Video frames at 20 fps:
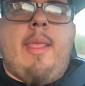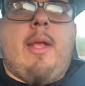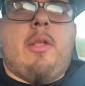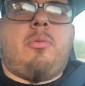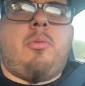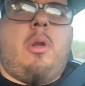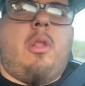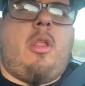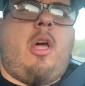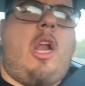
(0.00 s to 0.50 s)
that's
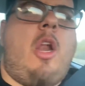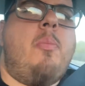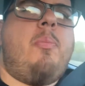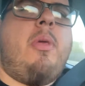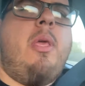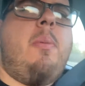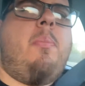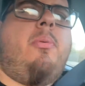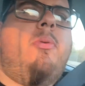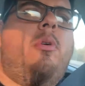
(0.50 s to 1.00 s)
what a lot of
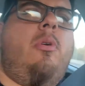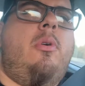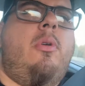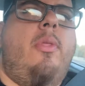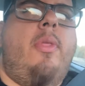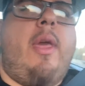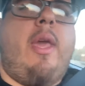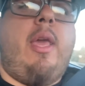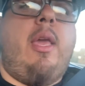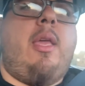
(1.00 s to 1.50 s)
people
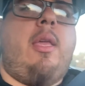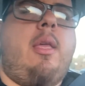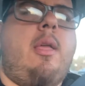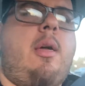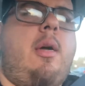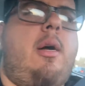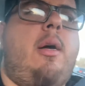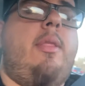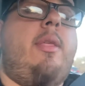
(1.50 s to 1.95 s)
they uh,